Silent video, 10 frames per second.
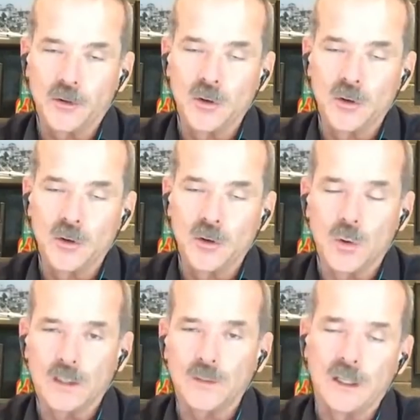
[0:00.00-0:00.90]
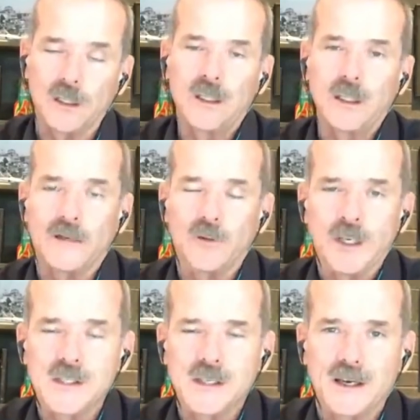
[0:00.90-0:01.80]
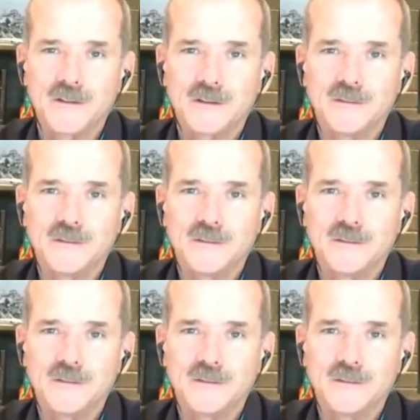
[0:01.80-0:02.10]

worked well, and everybody's safe.